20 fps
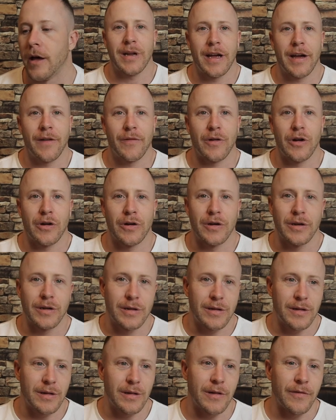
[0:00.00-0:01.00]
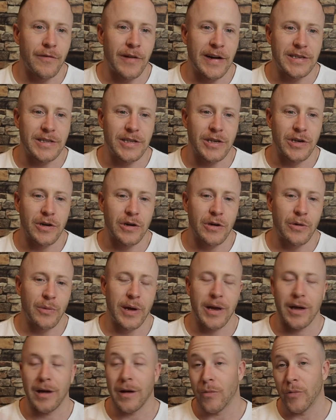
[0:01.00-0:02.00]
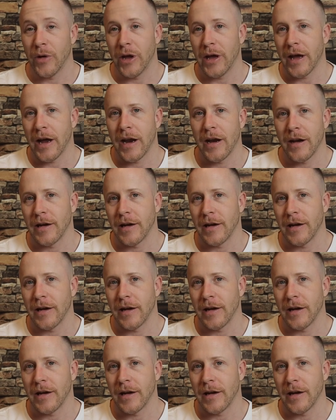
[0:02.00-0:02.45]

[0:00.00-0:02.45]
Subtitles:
Have a good rest of your week and weekend,